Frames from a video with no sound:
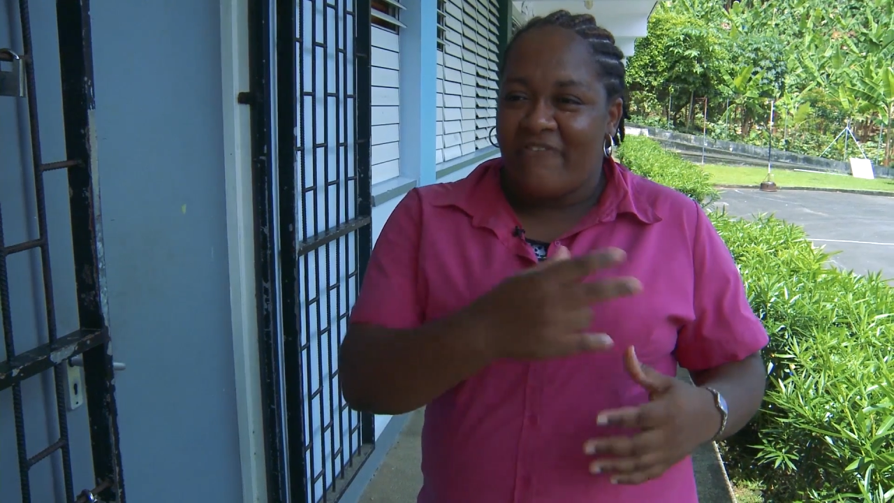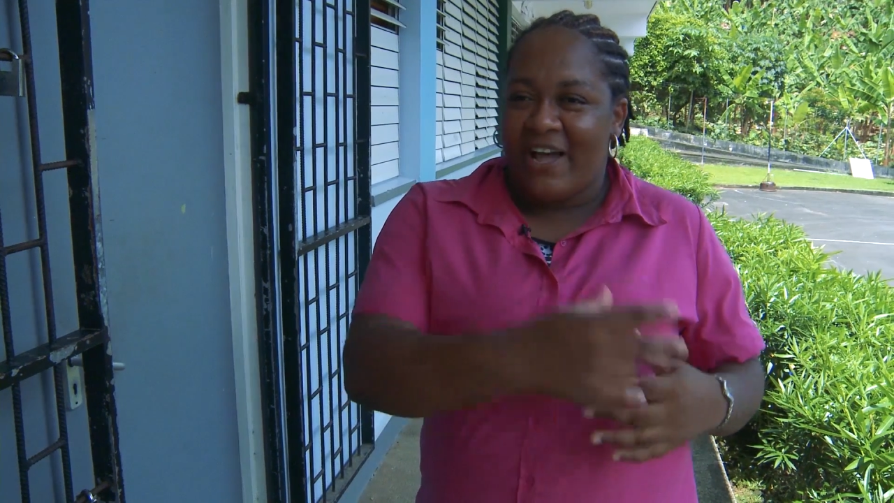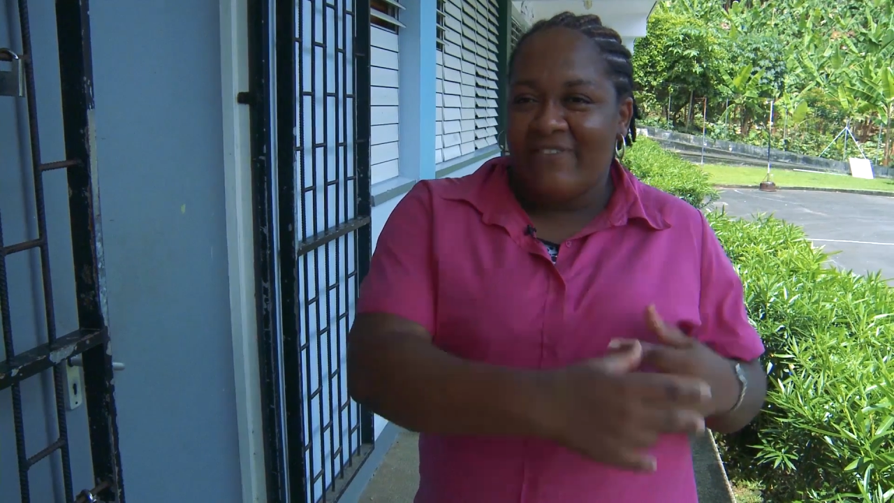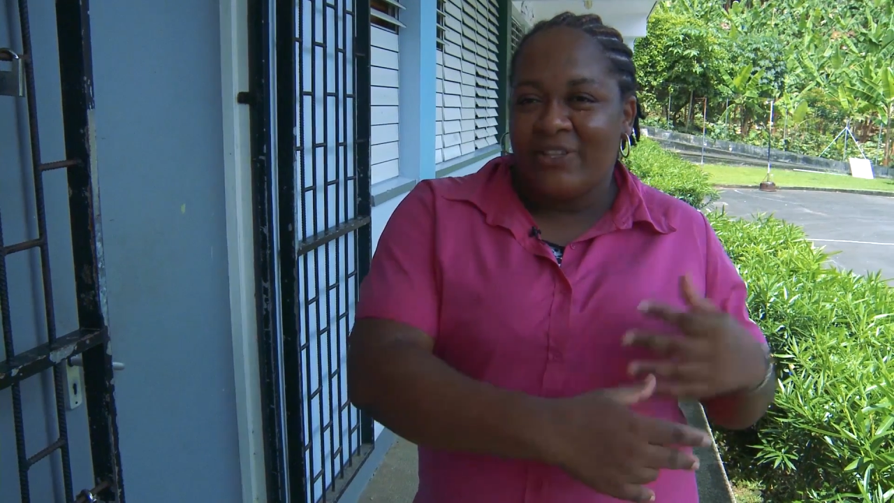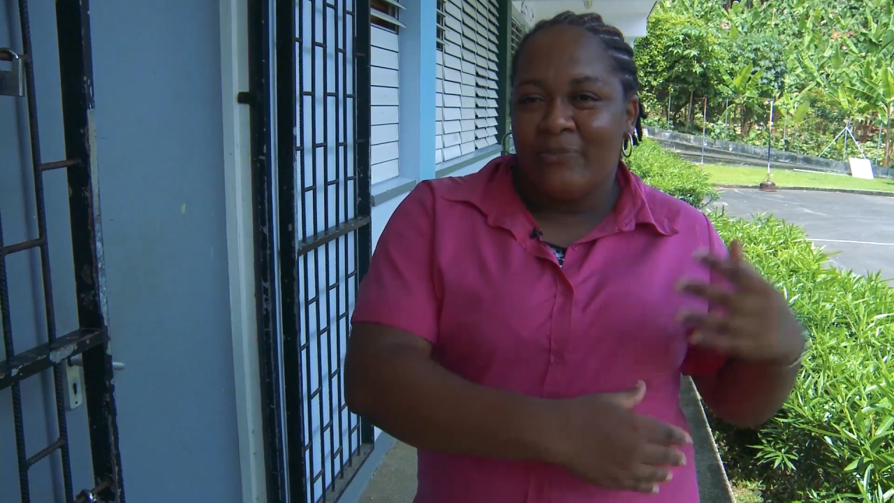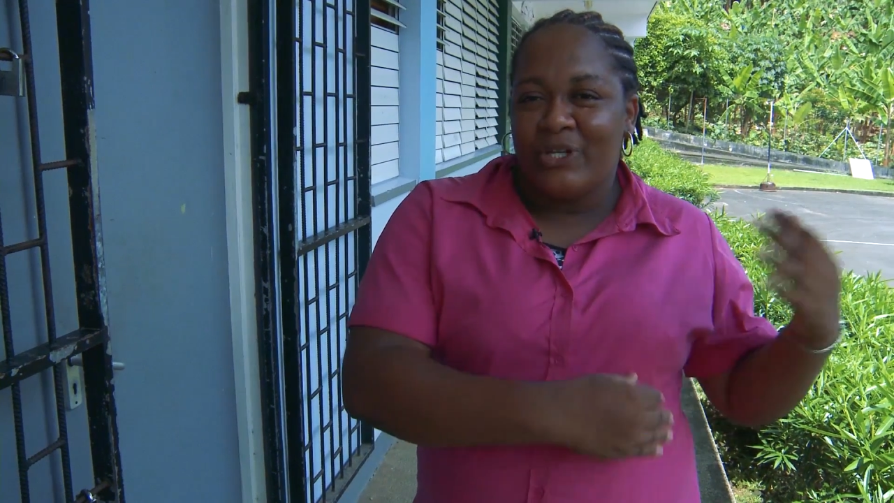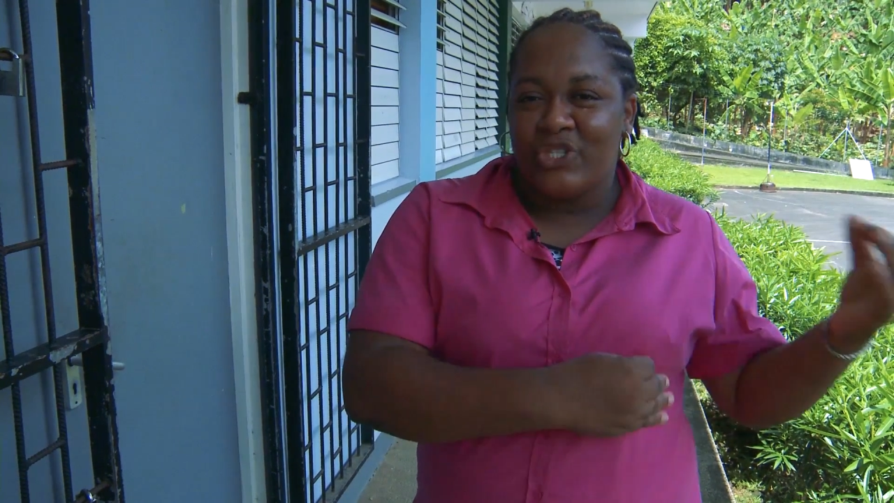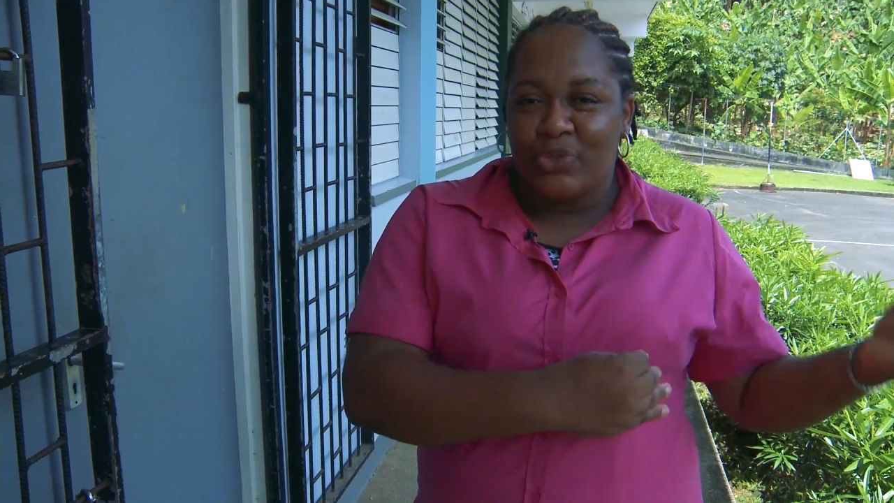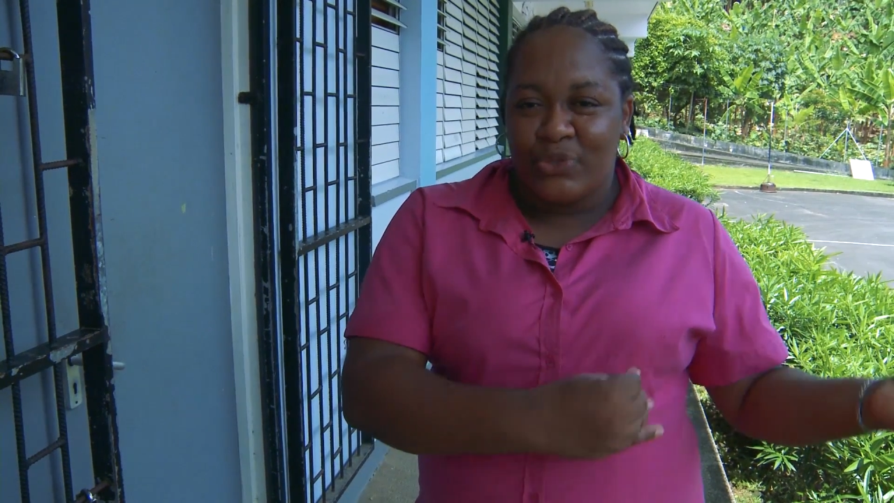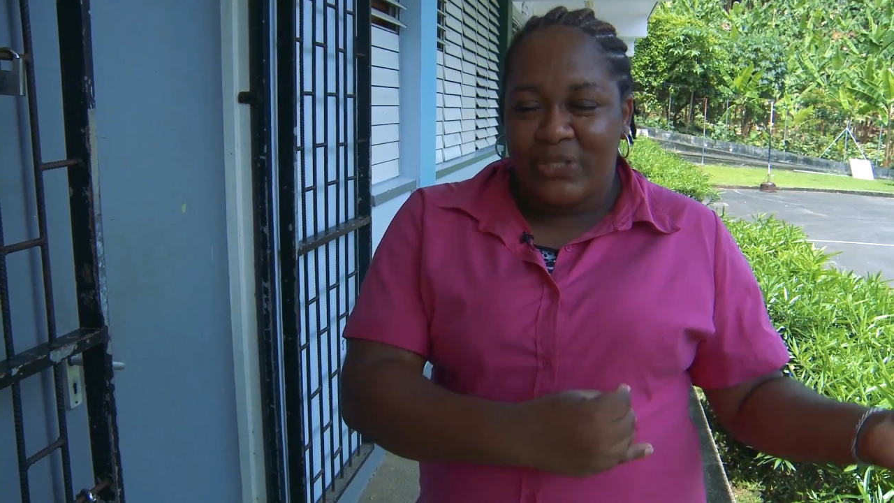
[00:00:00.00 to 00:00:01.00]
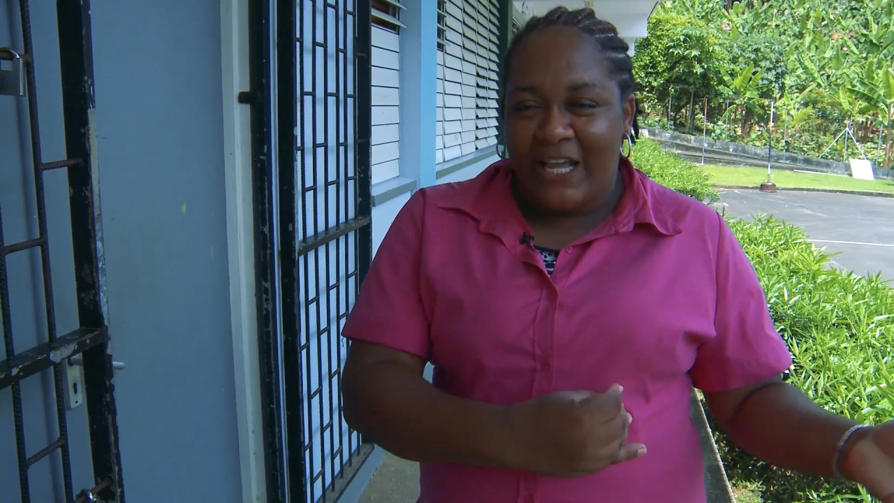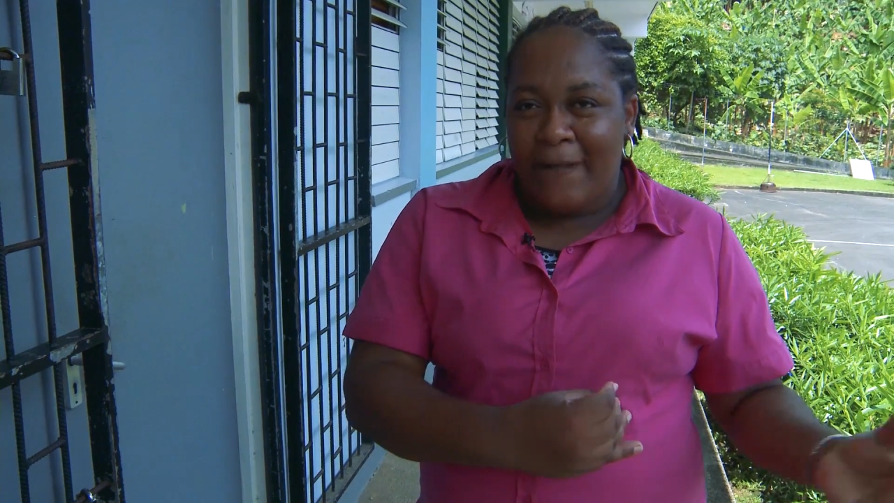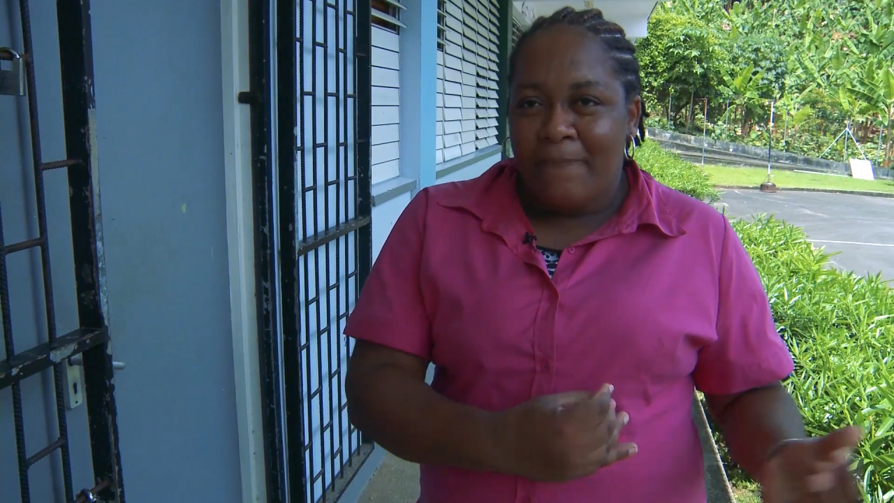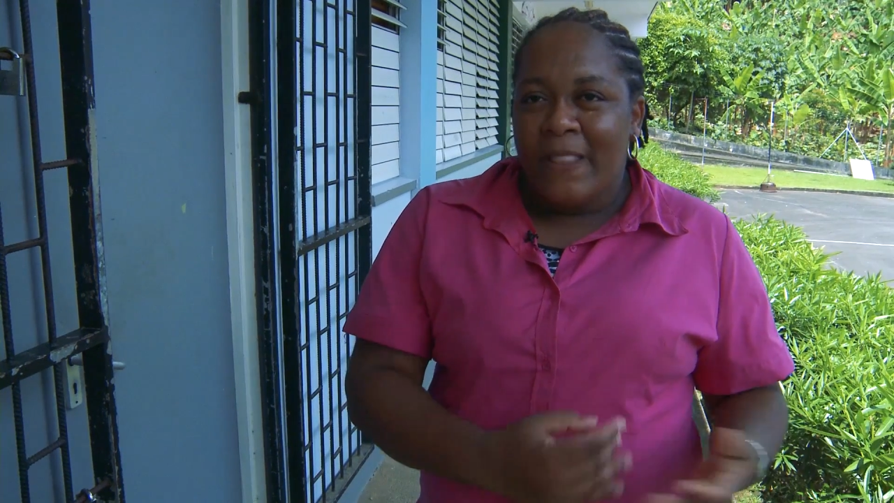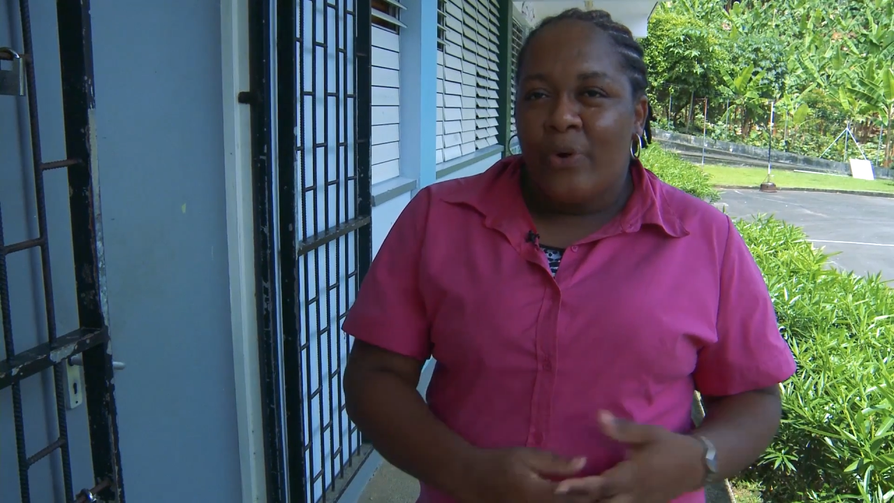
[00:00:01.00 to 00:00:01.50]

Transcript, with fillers: 5 and number 2 today,